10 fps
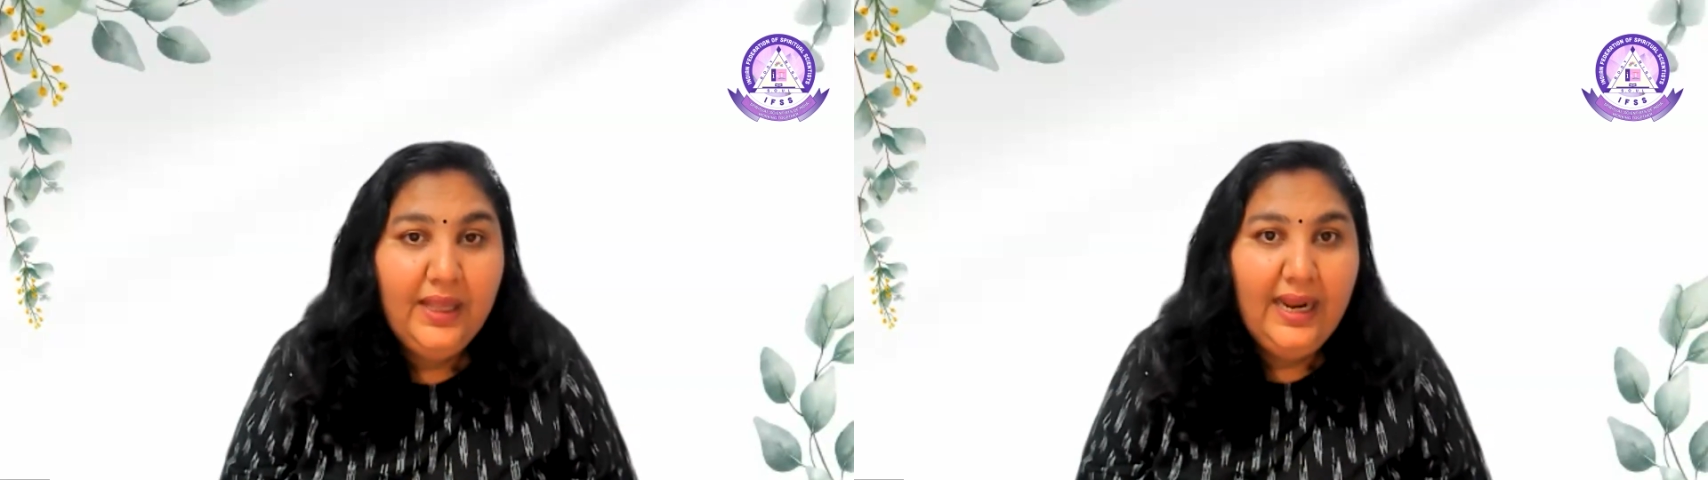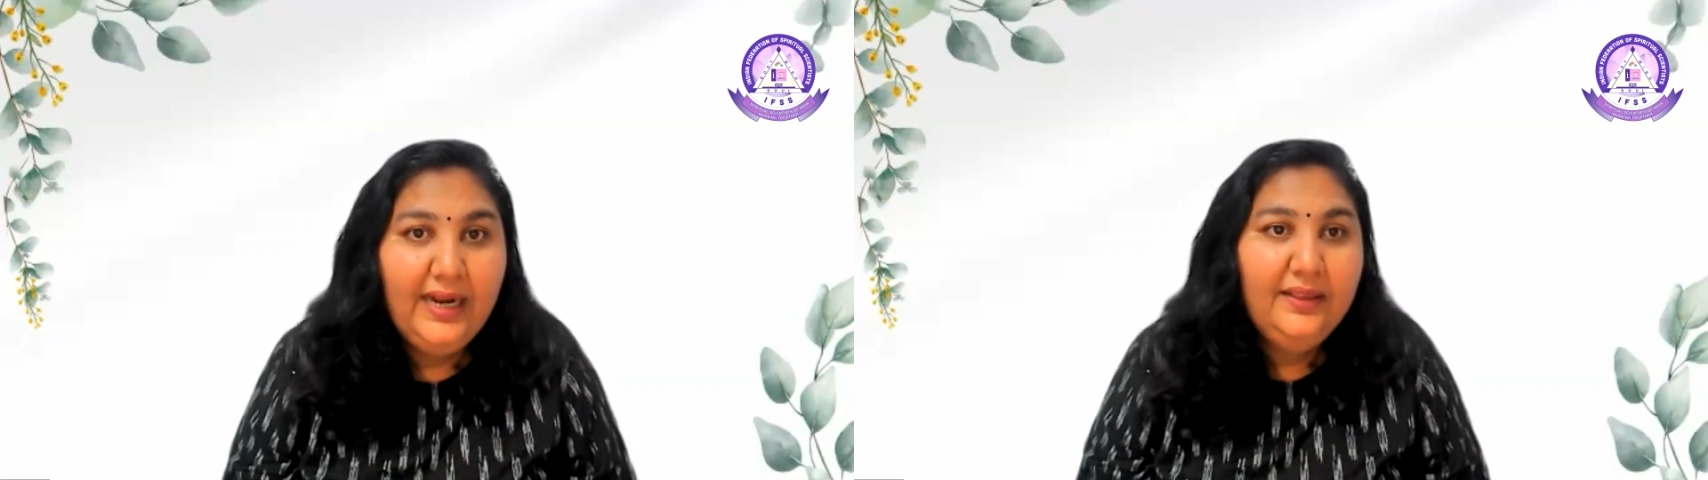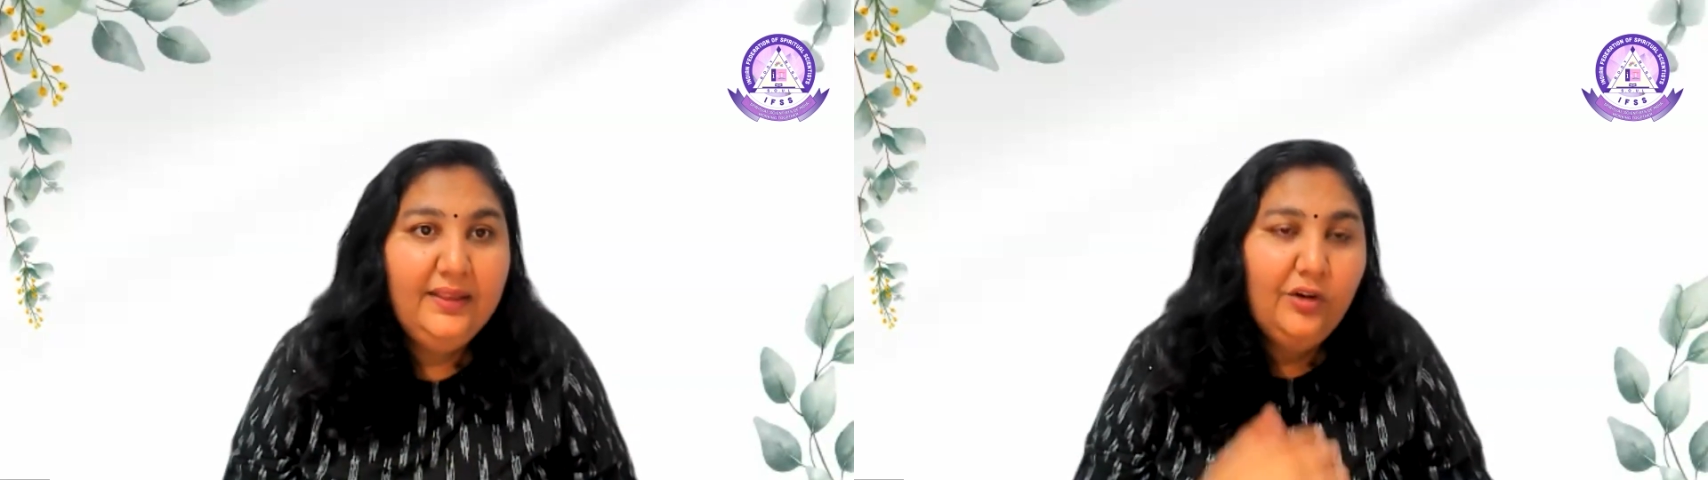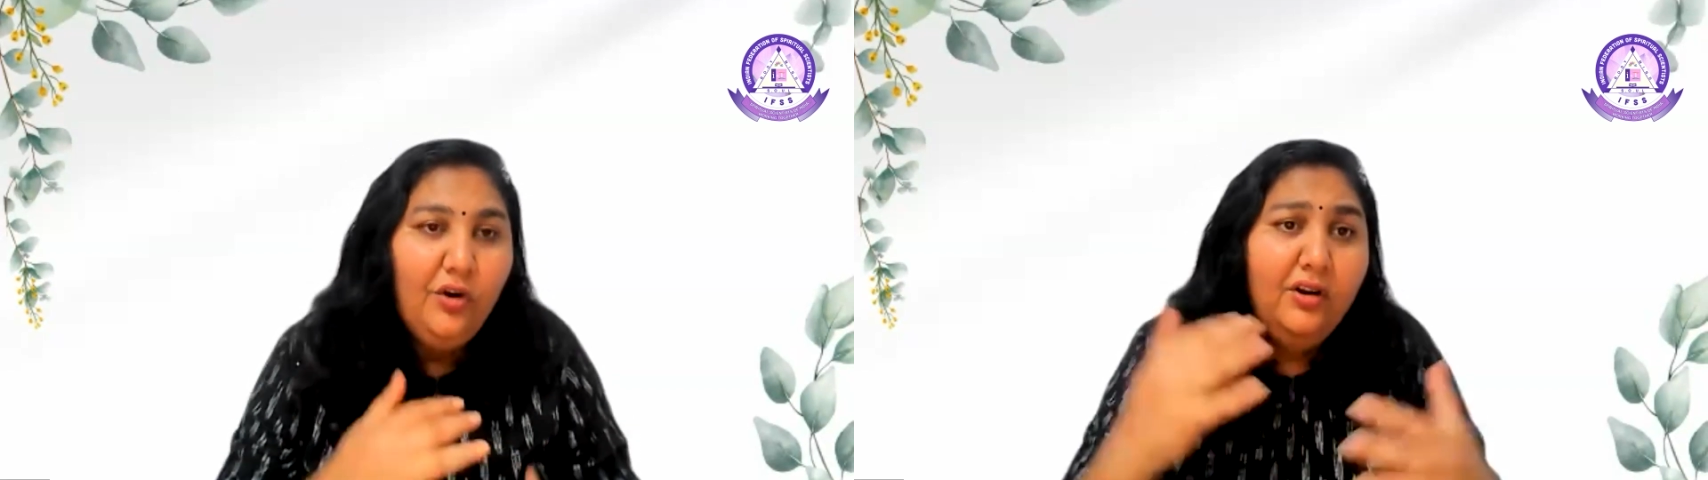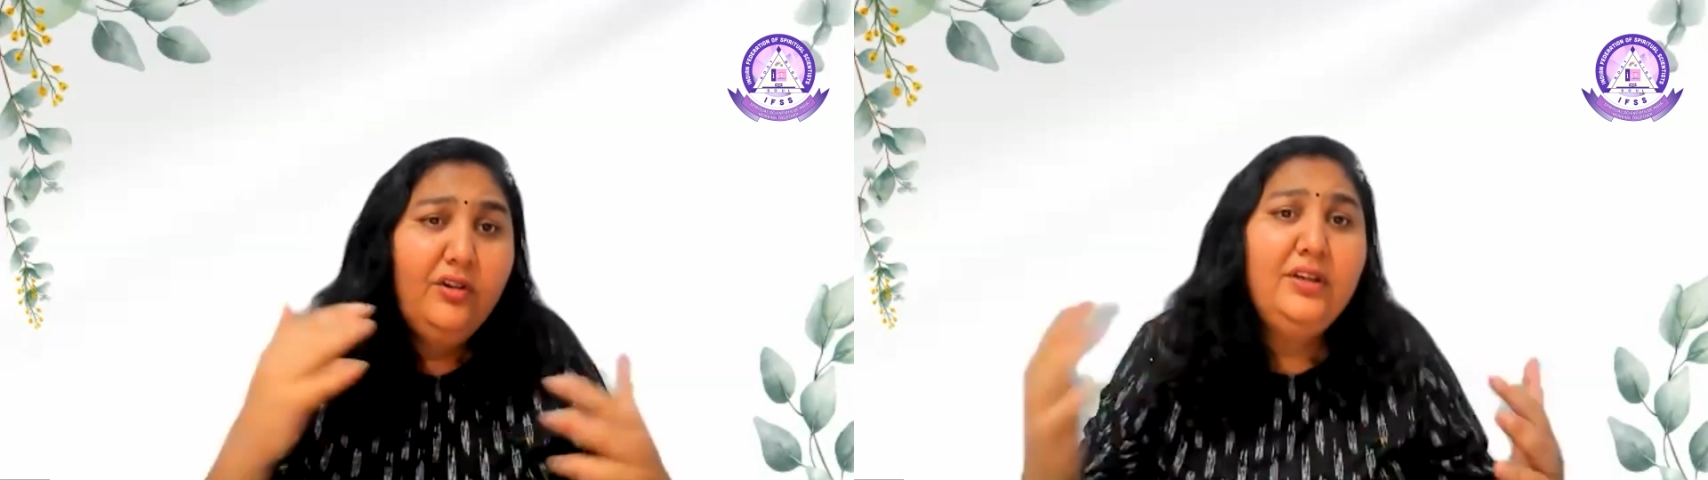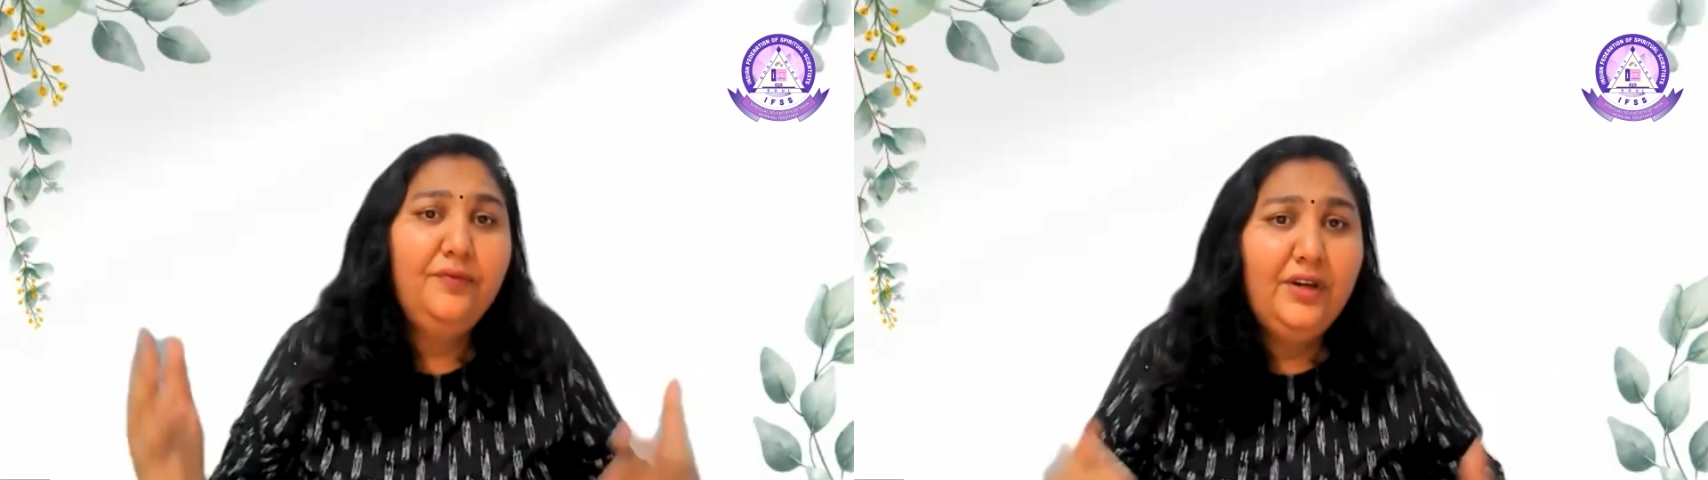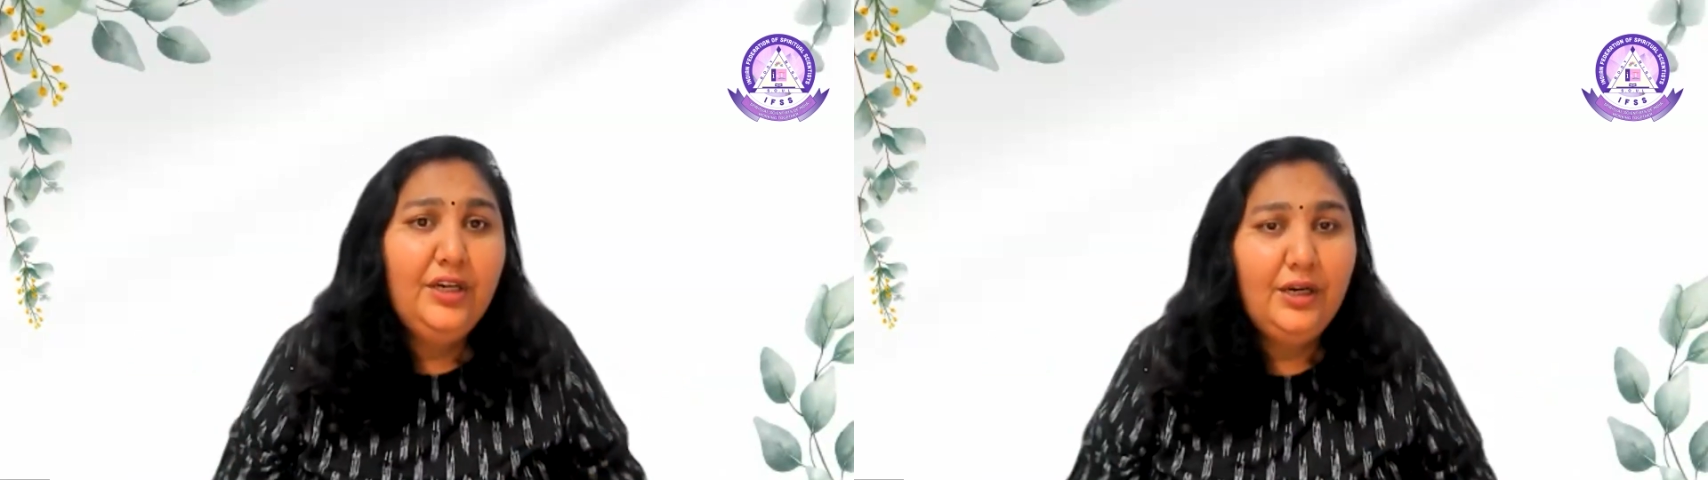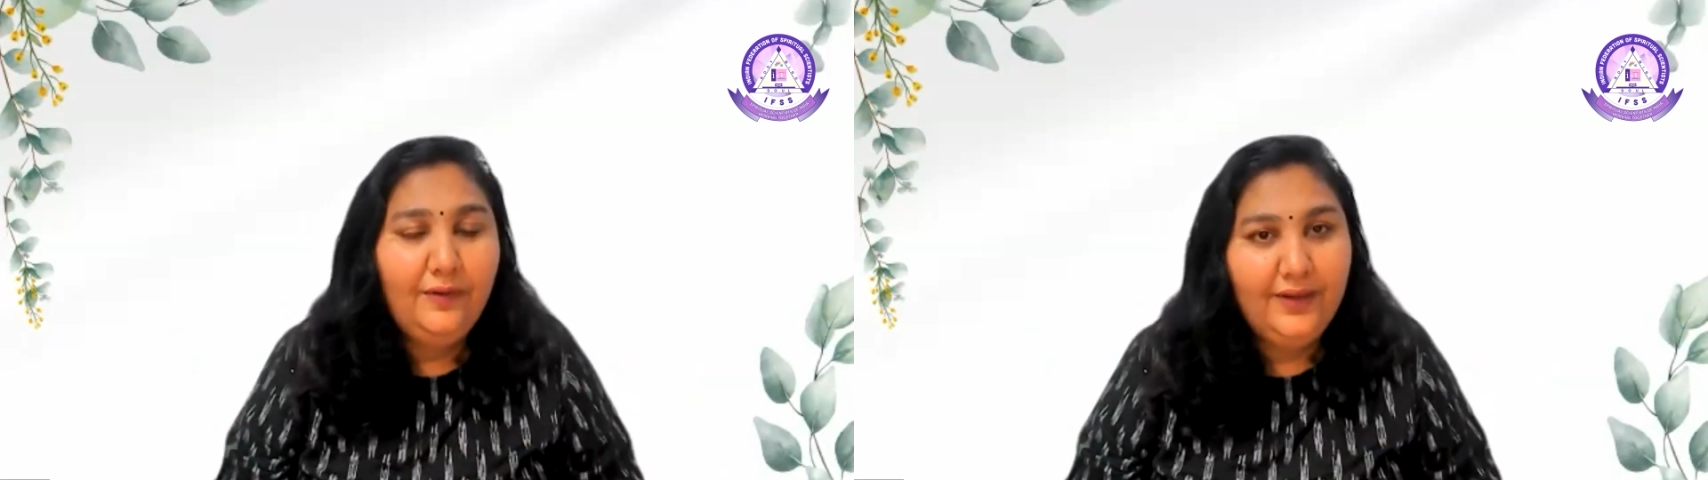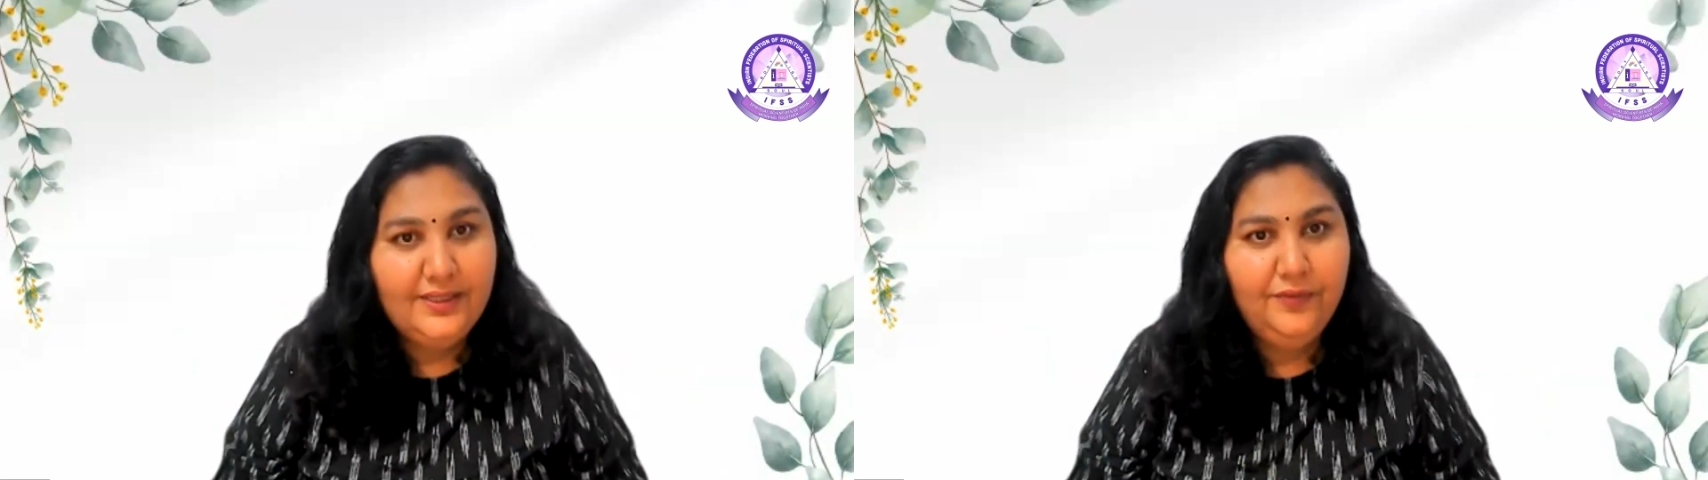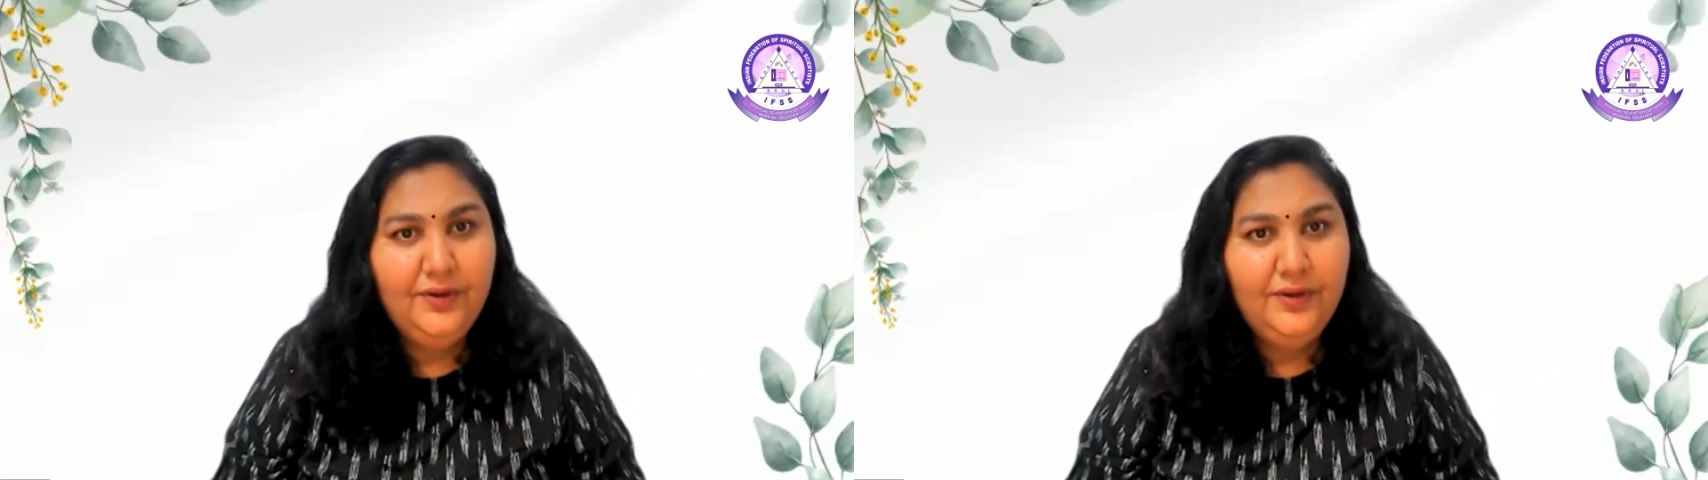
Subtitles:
And they're all on different levels,